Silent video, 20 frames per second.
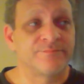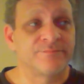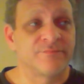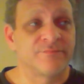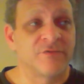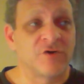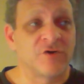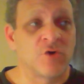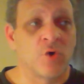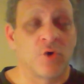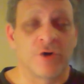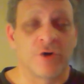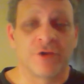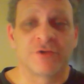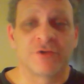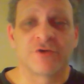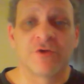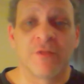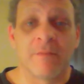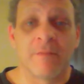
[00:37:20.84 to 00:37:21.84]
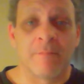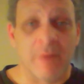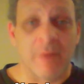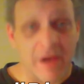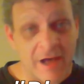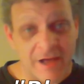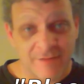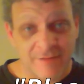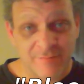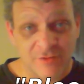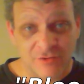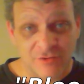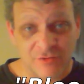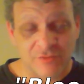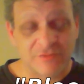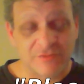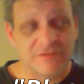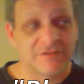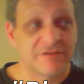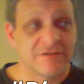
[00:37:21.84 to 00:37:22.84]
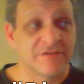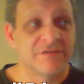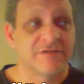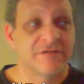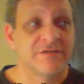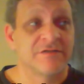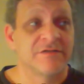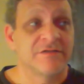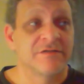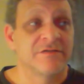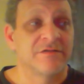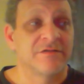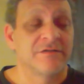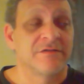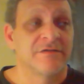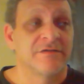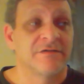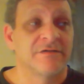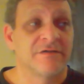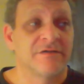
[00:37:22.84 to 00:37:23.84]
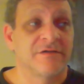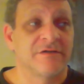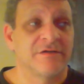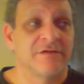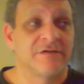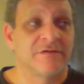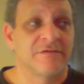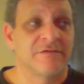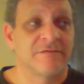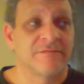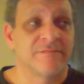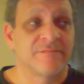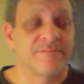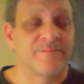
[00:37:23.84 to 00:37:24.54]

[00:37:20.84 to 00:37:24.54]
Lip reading: According to the Bible, a